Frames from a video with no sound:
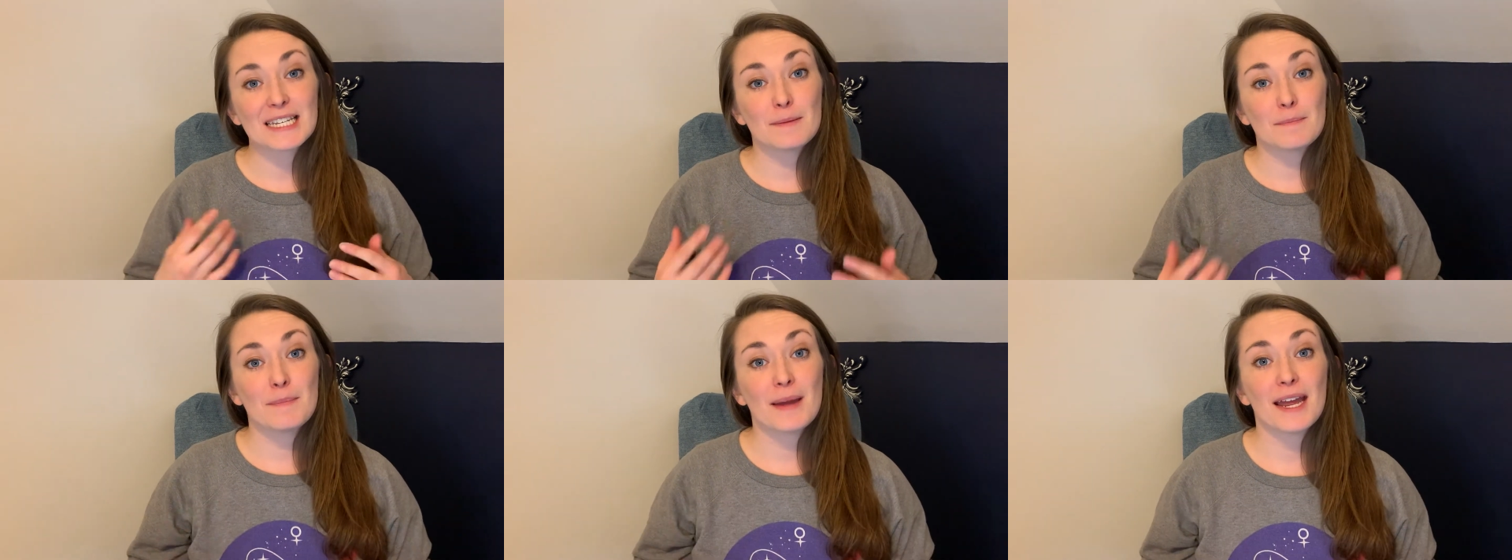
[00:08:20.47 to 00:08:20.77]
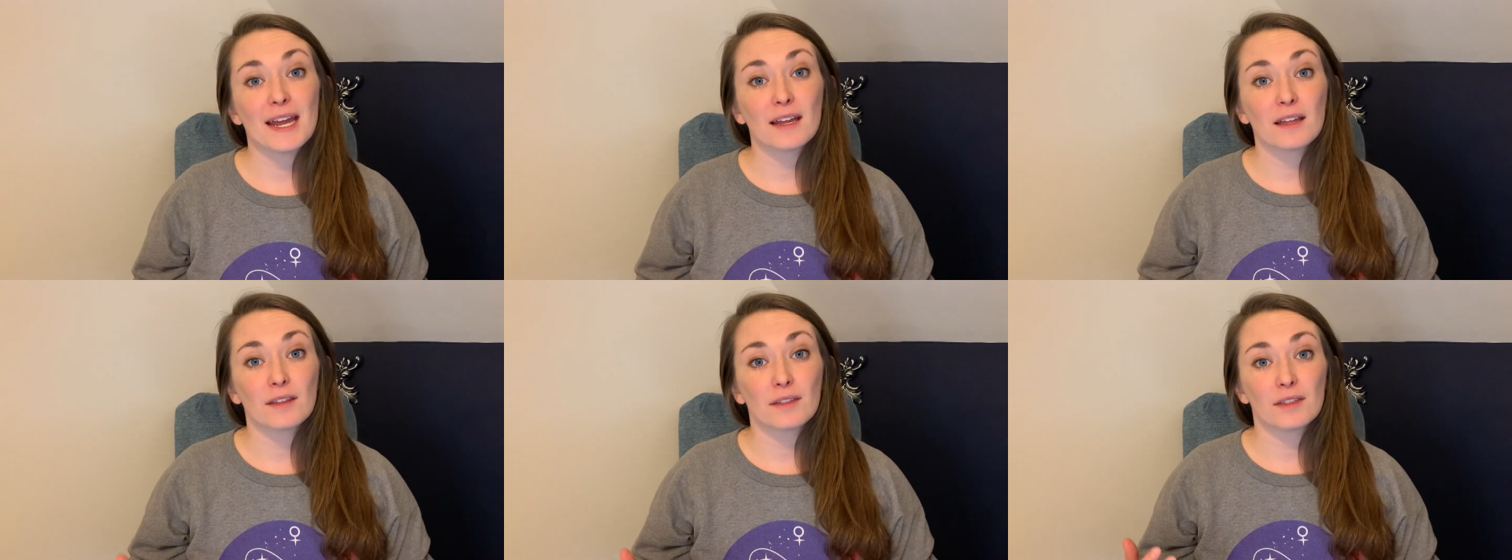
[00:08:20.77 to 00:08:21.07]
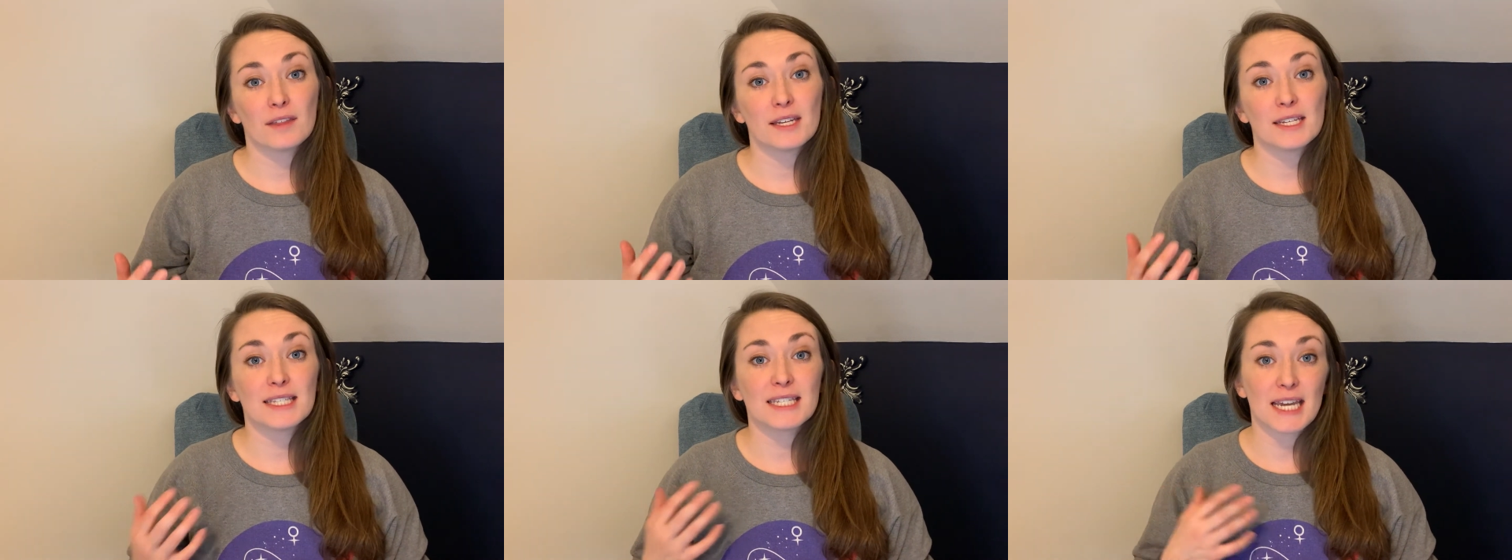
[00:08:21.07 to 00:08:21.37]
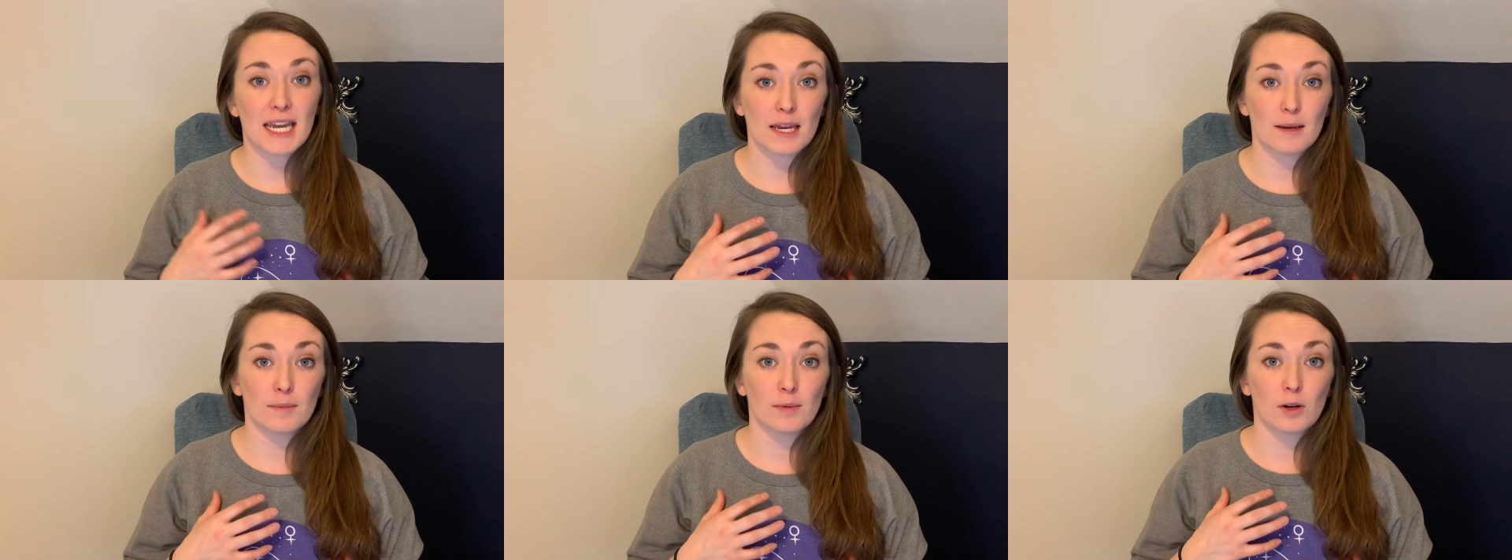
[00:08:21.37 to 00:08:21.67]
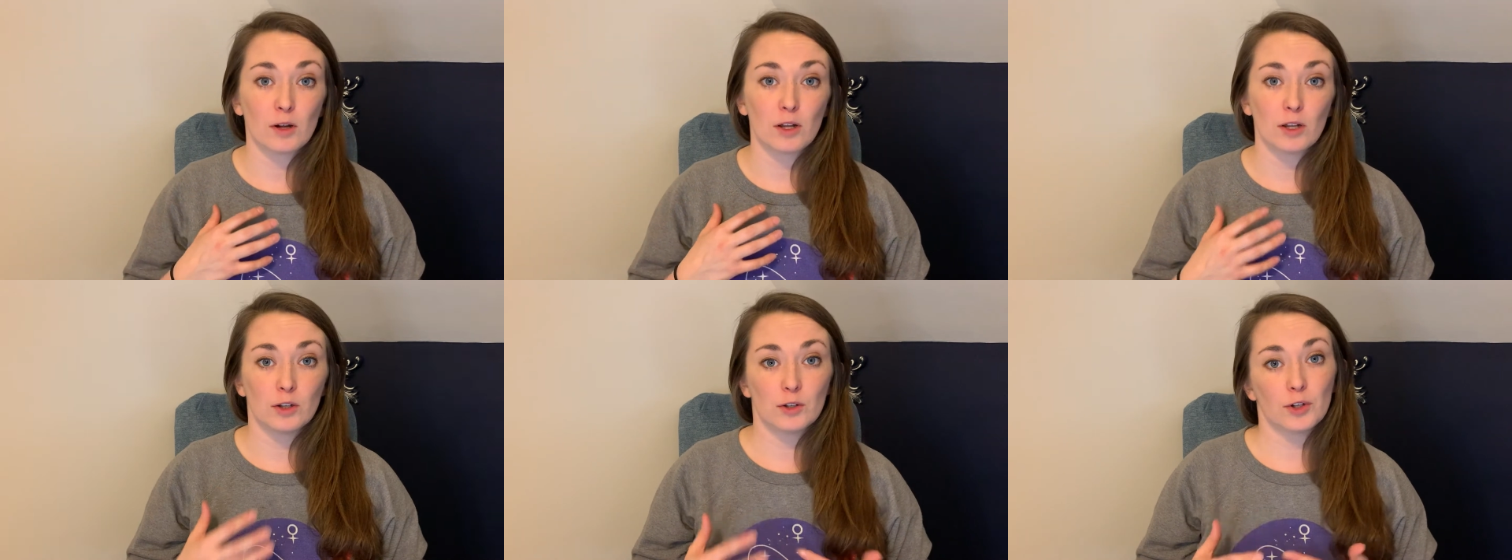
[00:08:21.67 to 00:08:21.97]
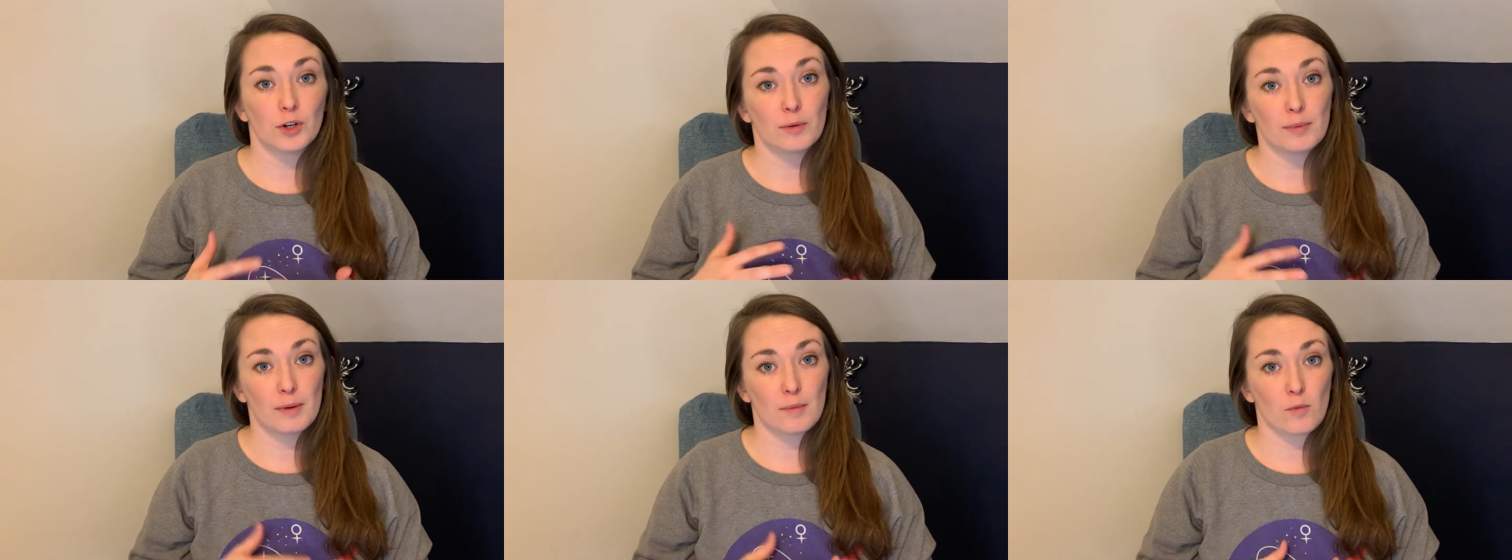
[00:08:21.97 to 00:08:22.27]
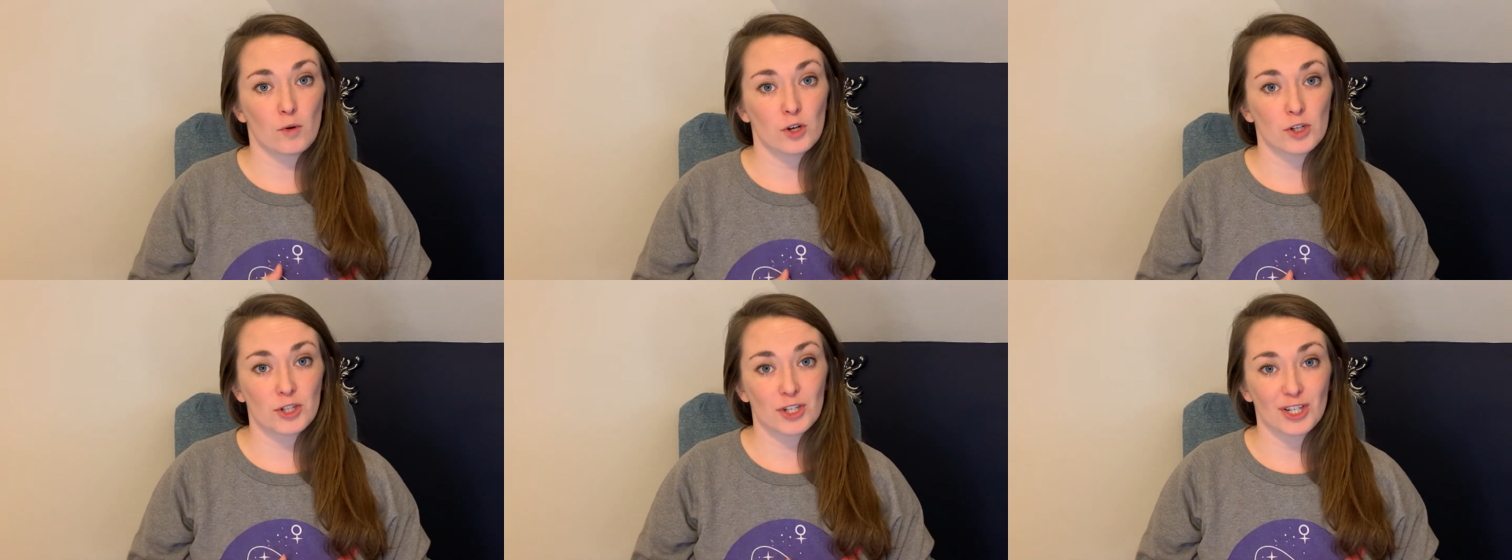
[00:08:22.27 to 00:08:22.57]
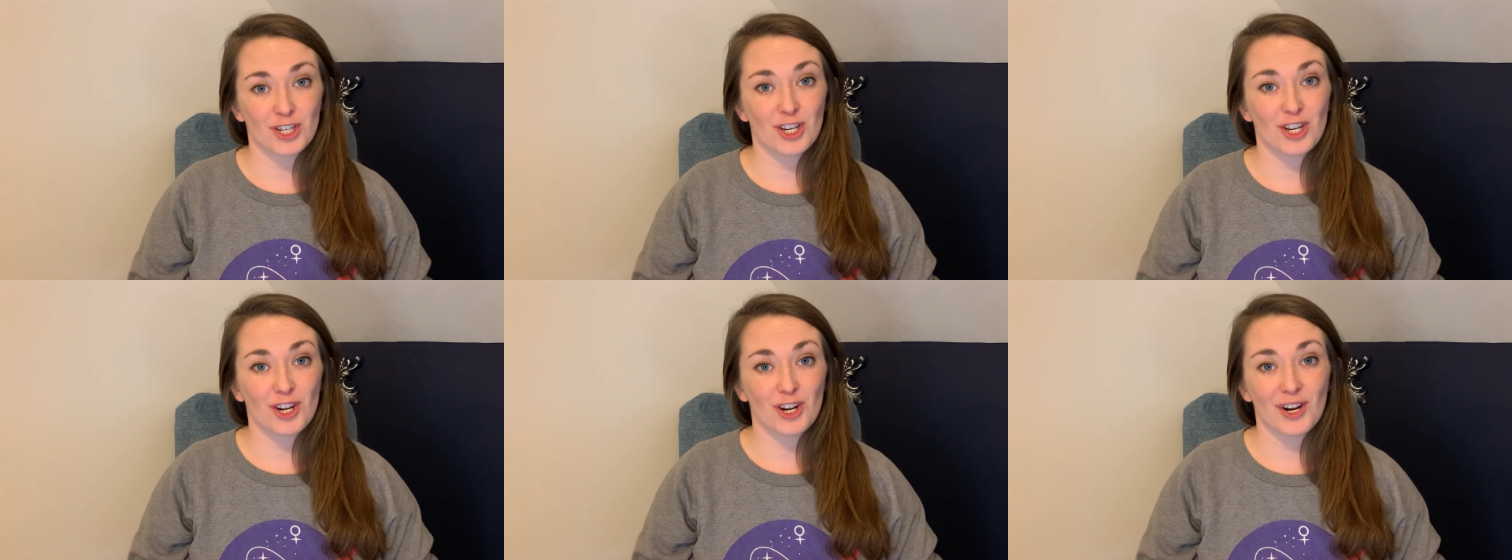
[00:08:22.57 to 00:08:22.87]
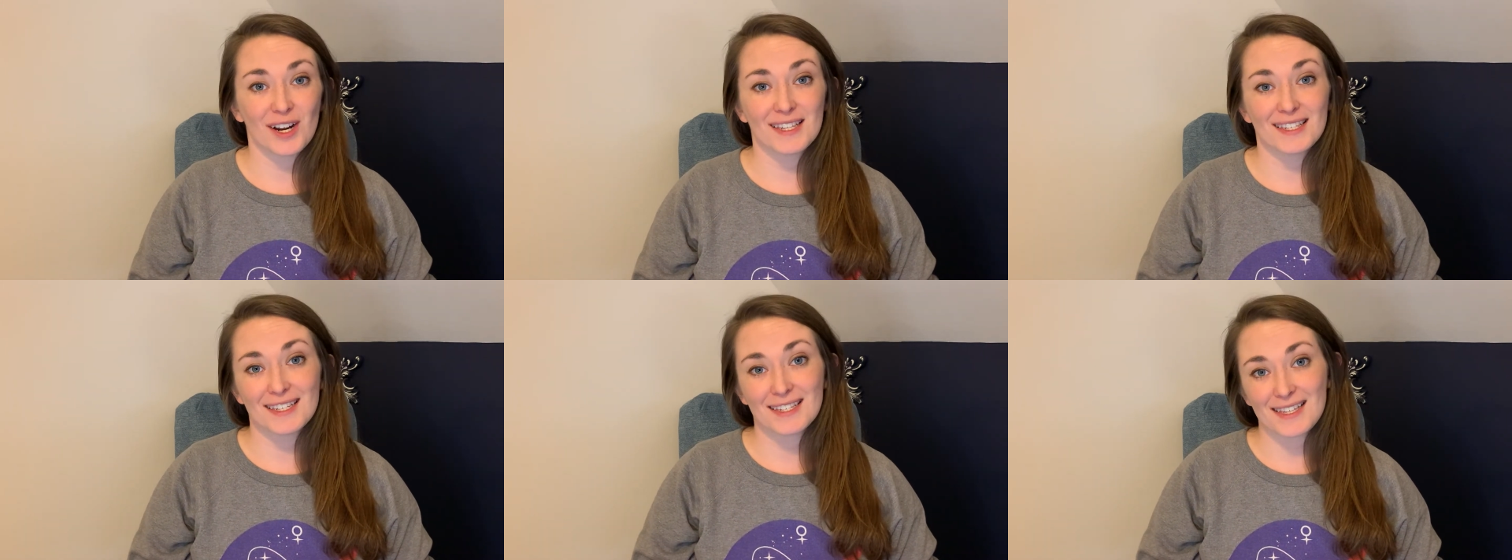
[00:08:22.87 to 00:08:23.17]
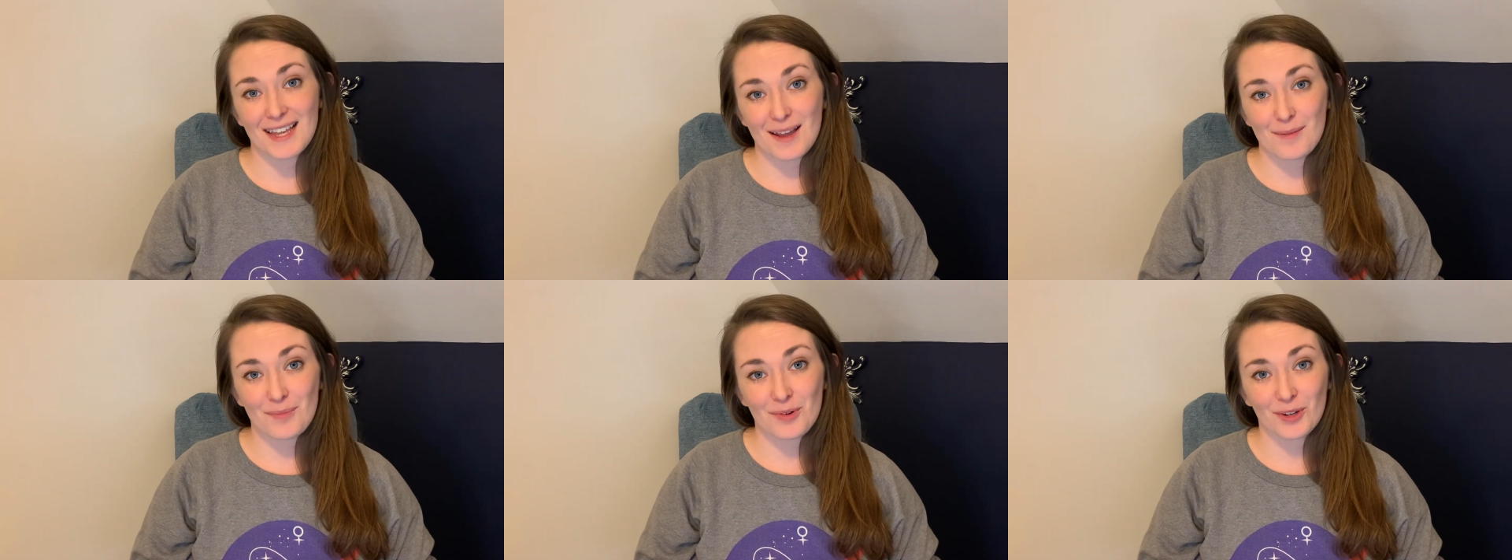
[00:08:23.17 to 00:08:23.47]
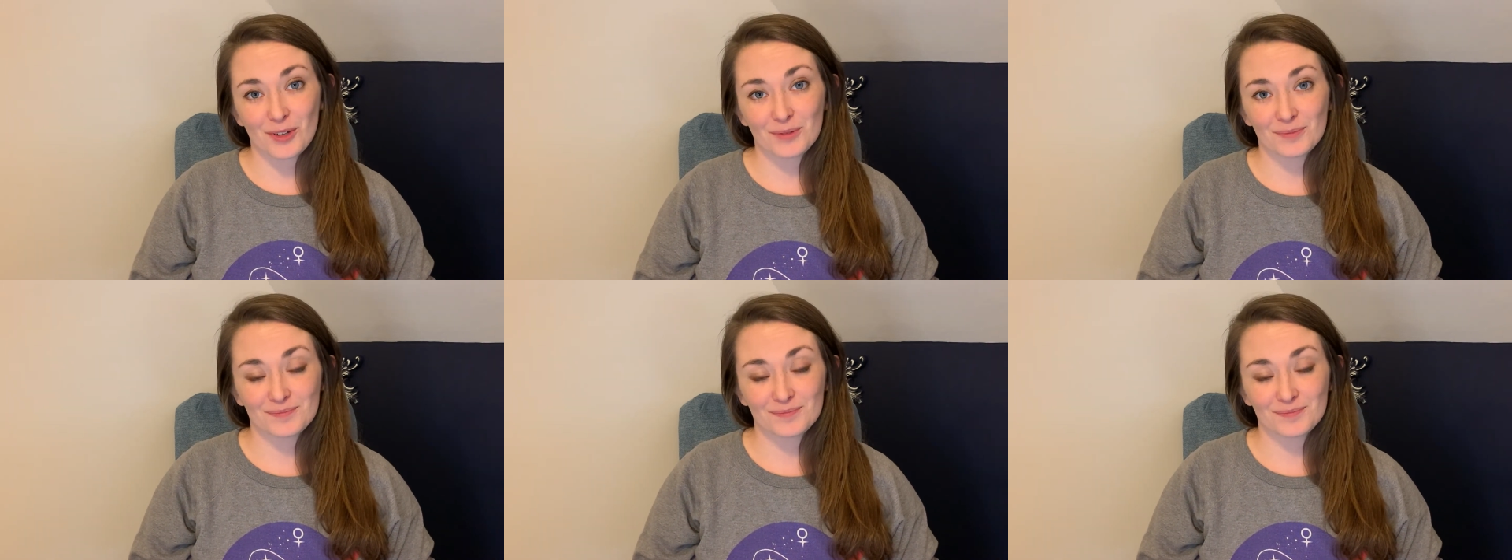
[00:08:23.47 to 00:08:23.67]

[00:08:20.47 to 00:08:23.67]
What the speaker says: make the table a little bit more secure and stable.